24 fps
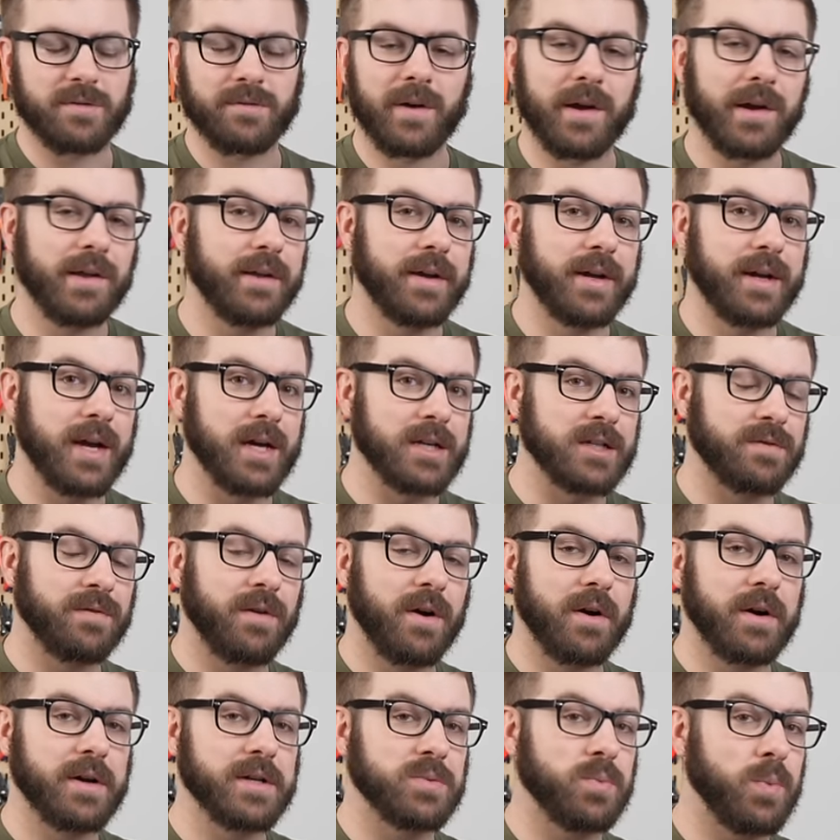failing as
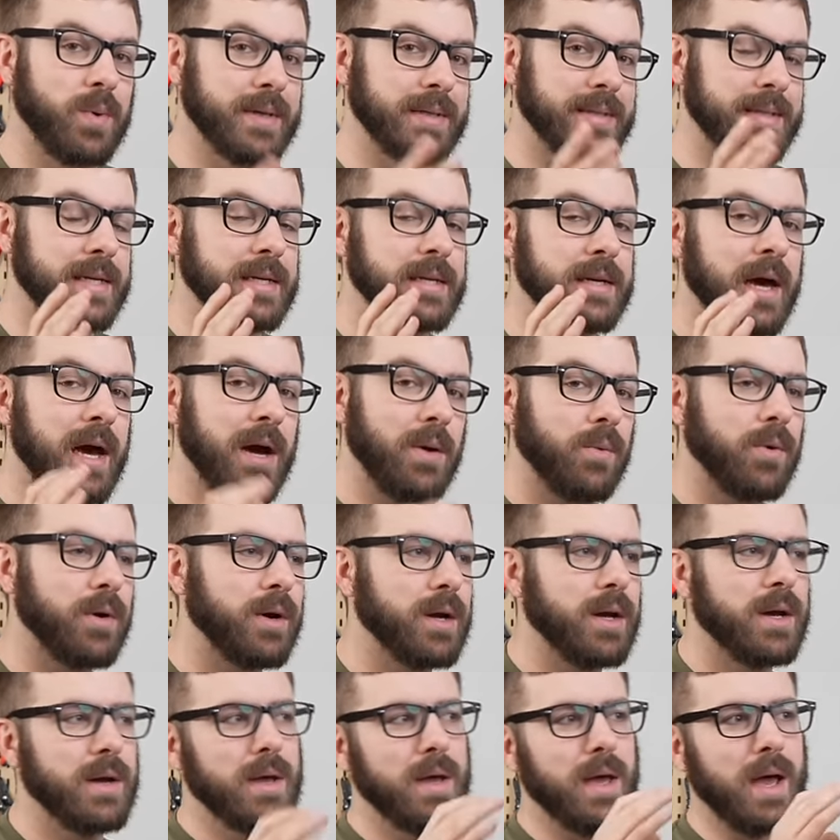far as what did not
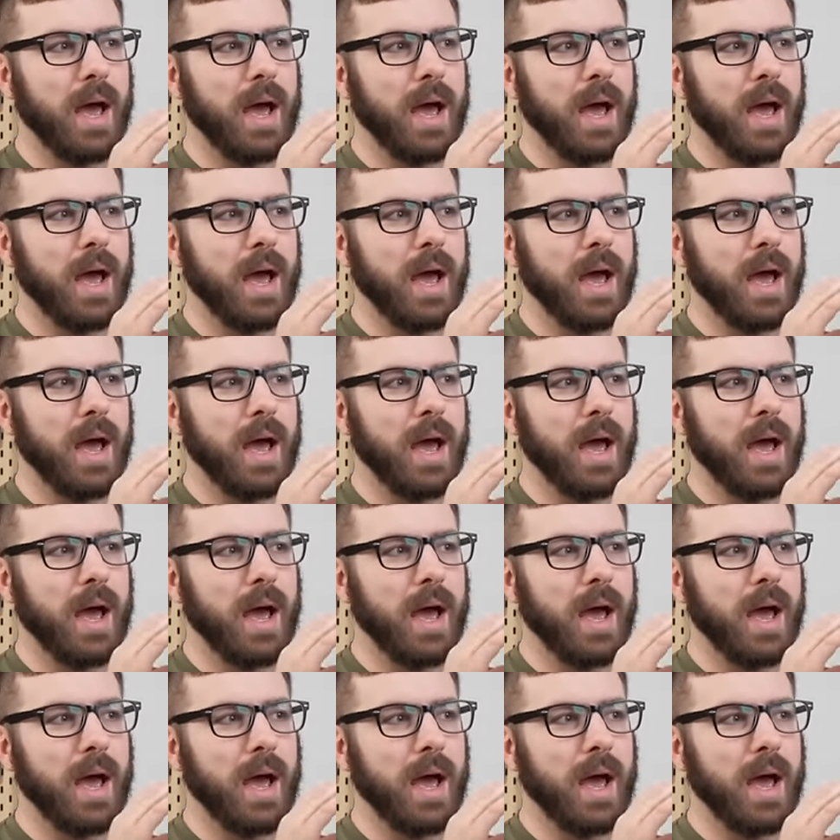work,